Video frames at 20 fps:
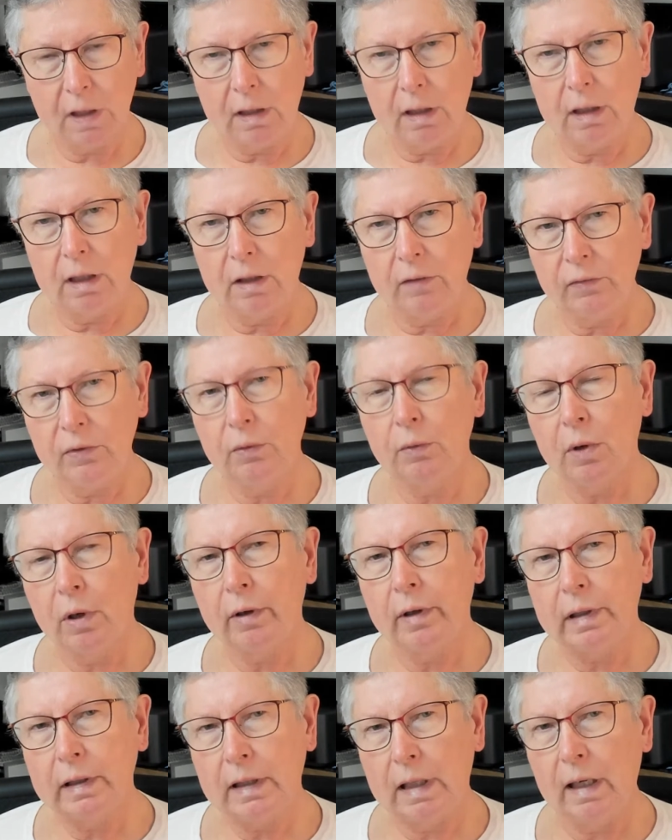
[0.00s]
If you
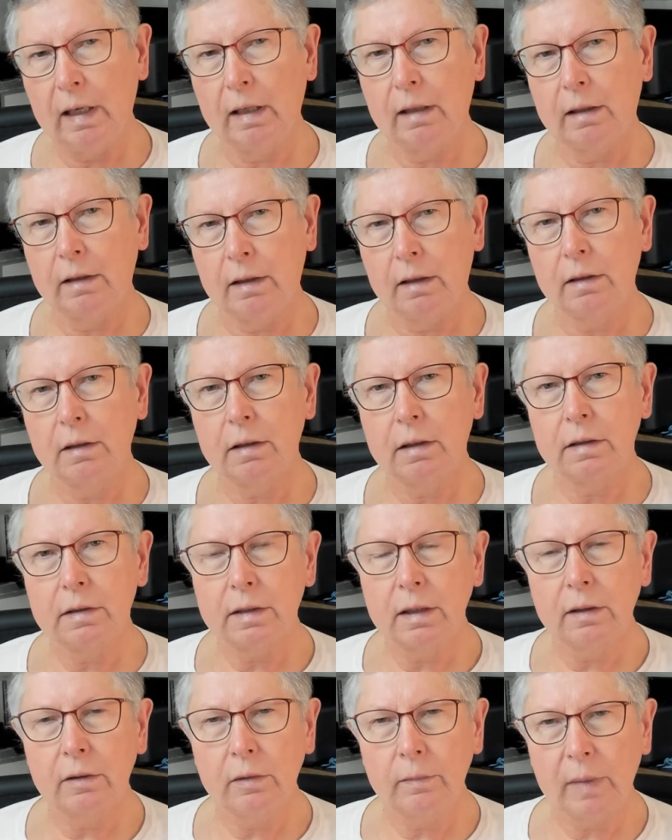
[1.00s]
are in Canada,
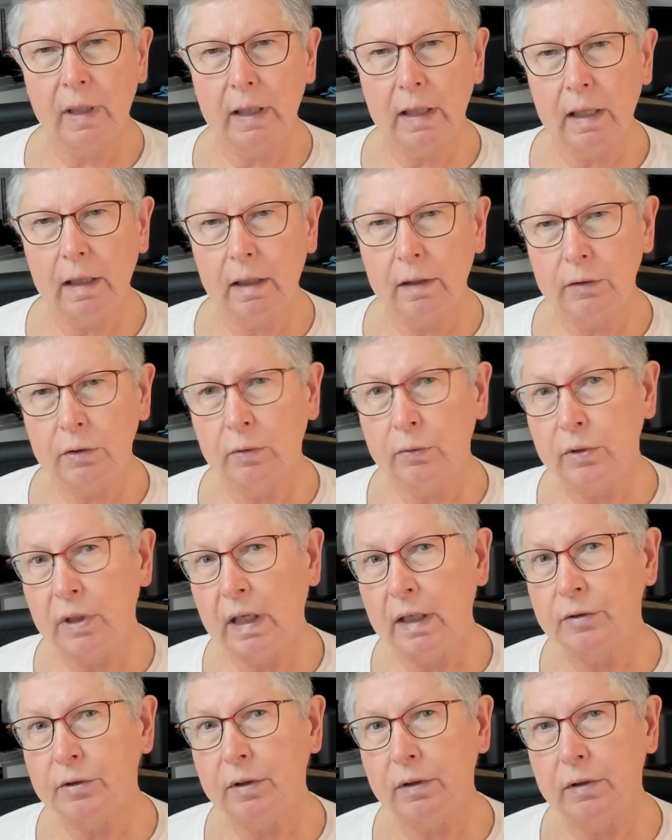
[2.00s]
consider making a
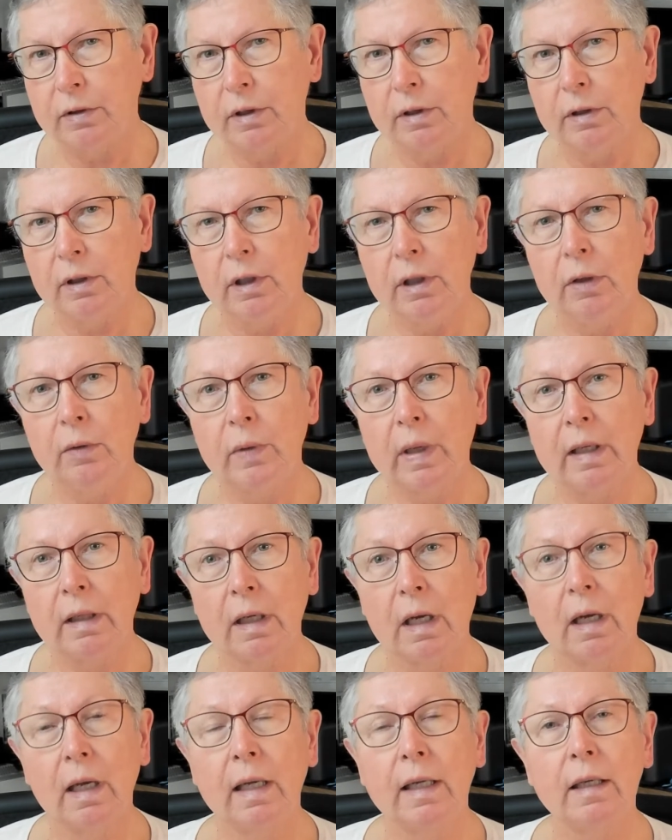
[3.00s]
donation to the UN
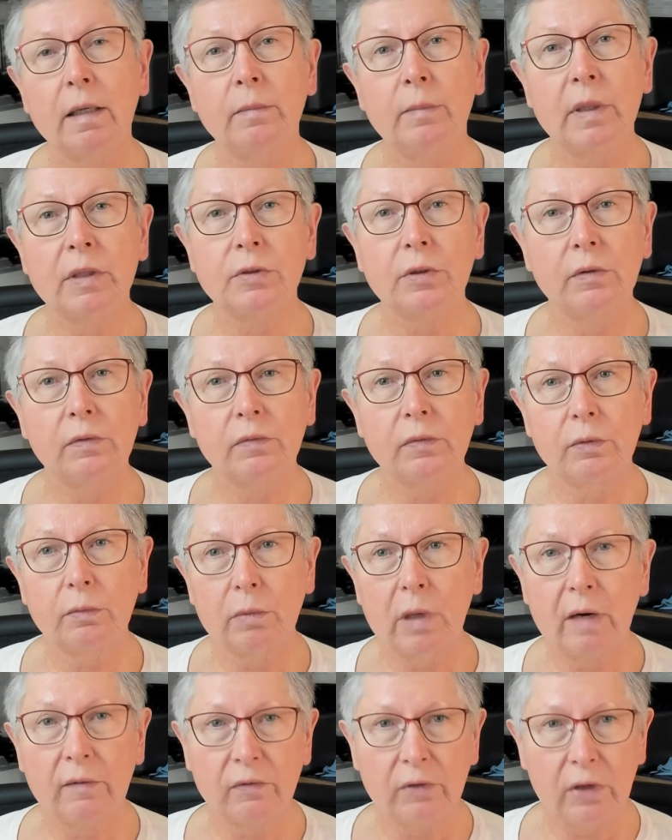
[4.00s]
High Commission for
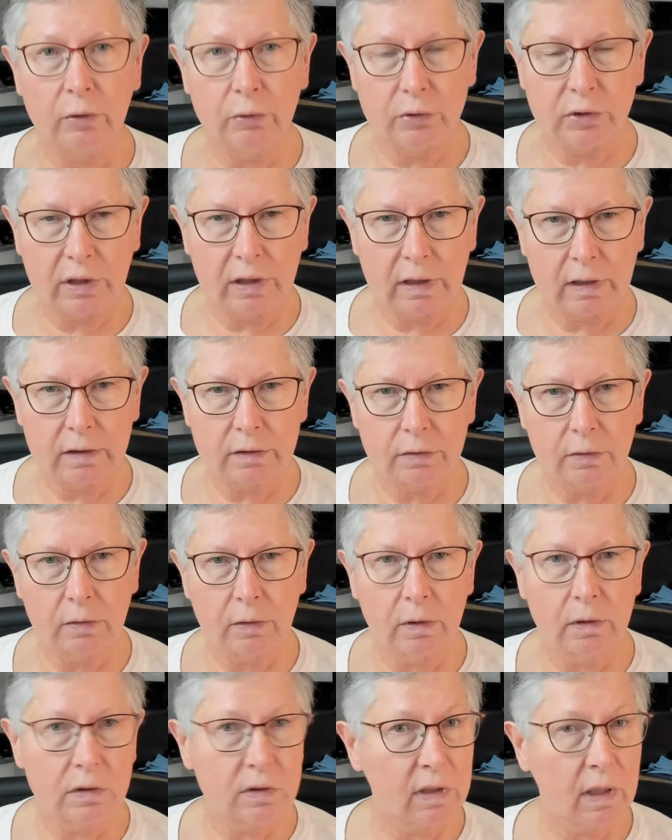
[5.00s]
Refugees
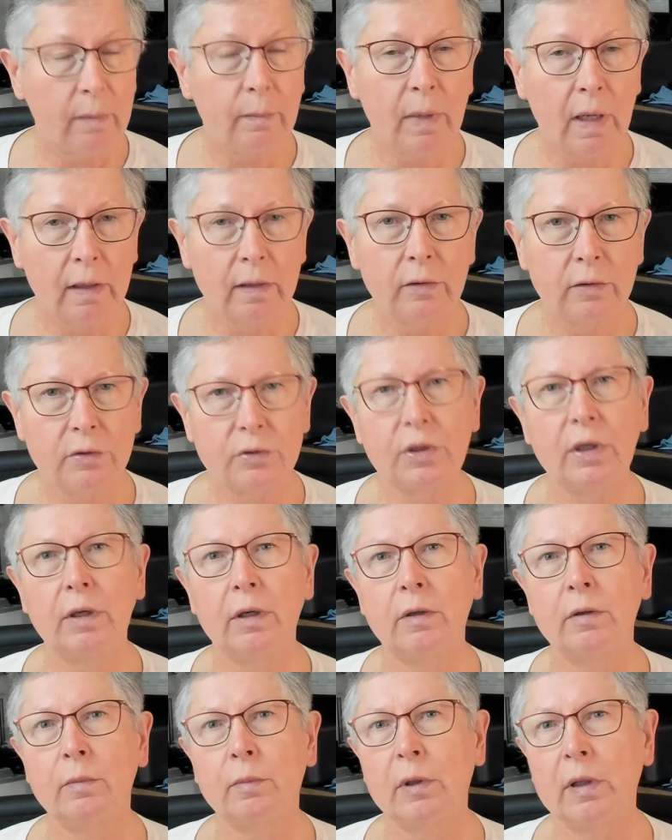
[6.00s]
or some other
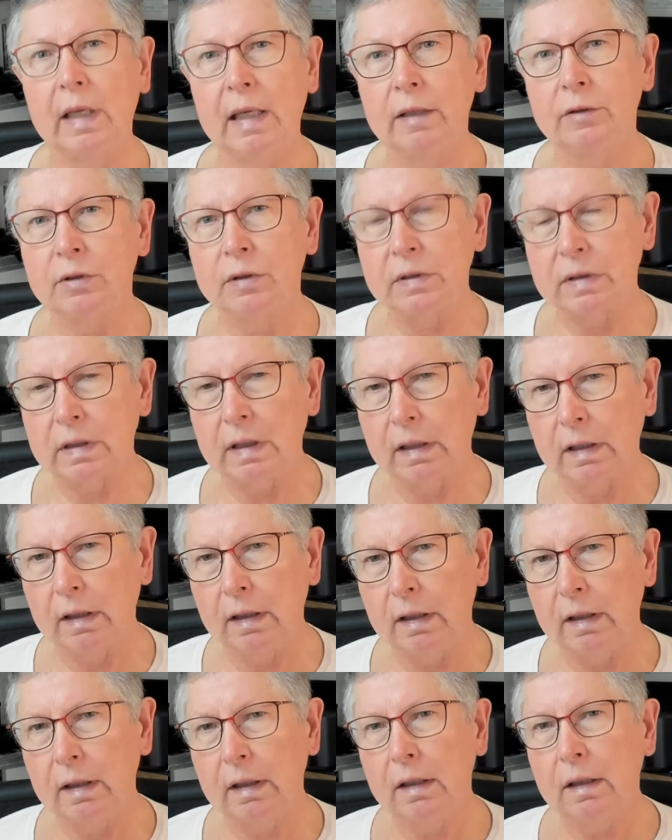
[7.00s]
charitable agency.
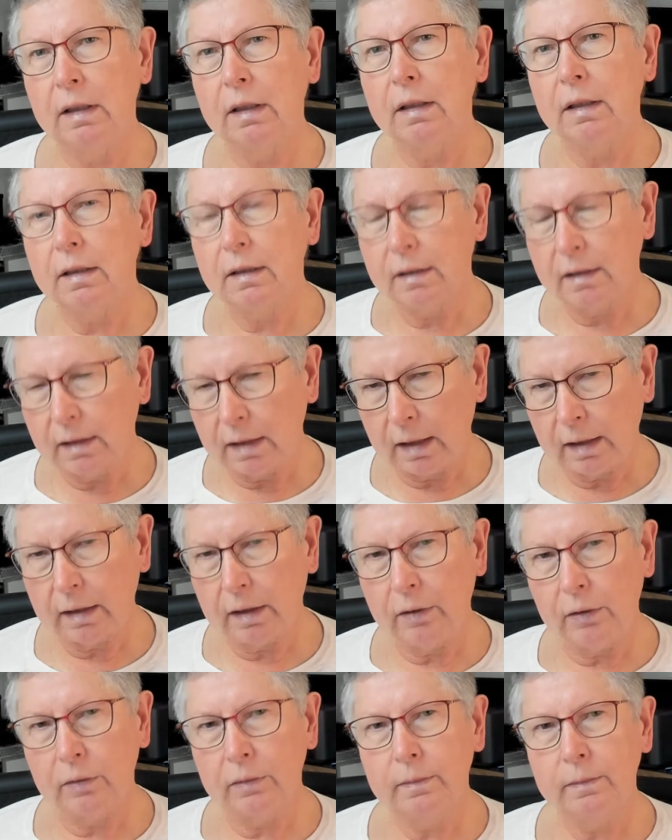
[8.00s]

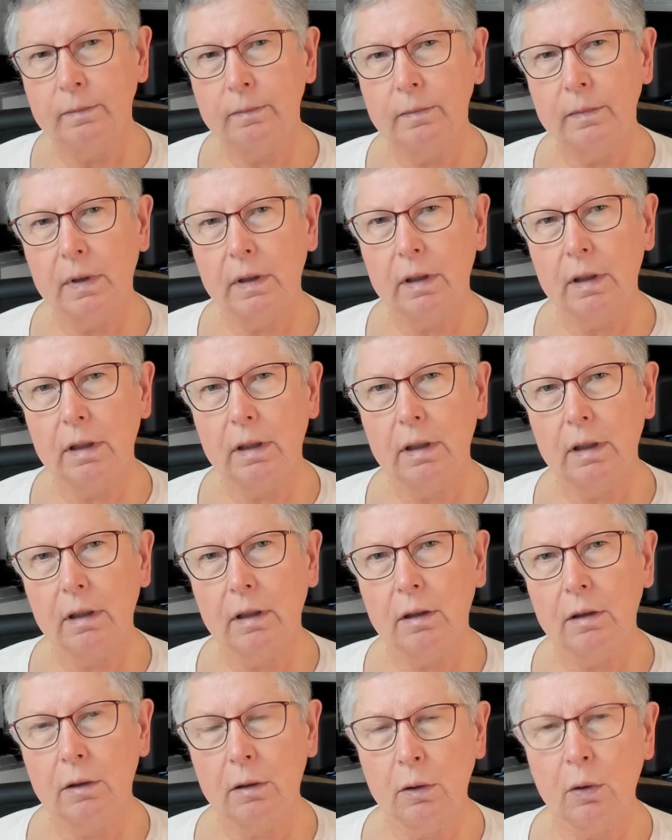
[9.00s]
Thank you.
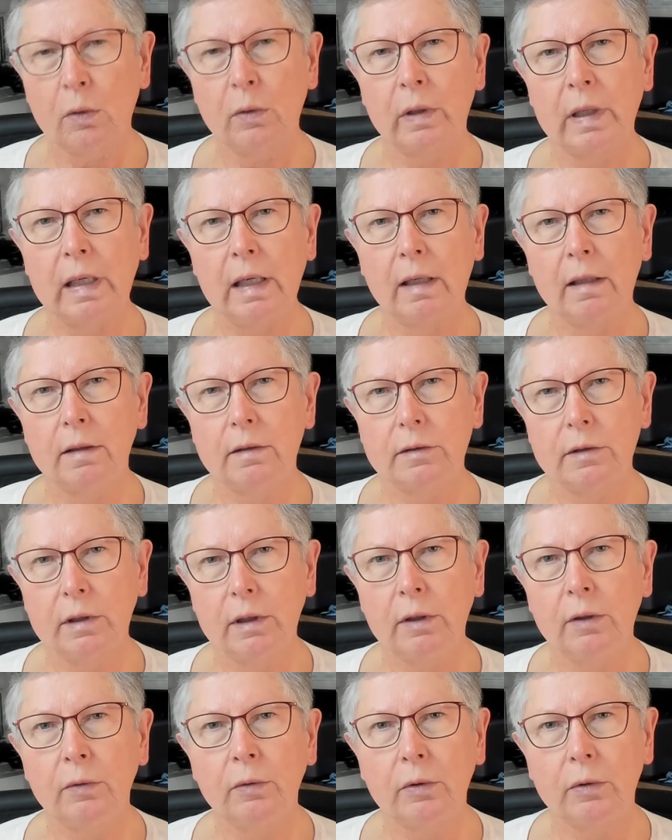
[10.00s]
Glory to
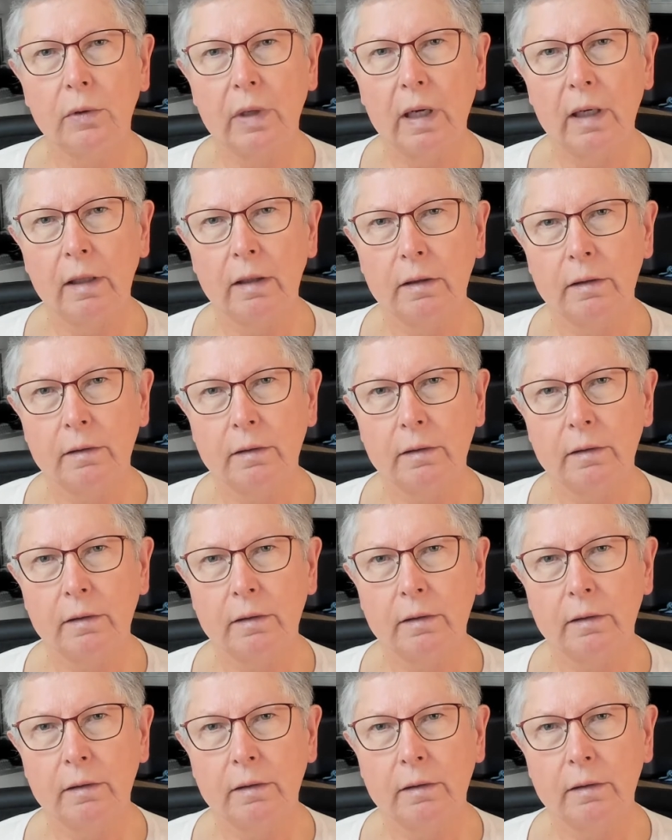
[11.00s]
Ukraine.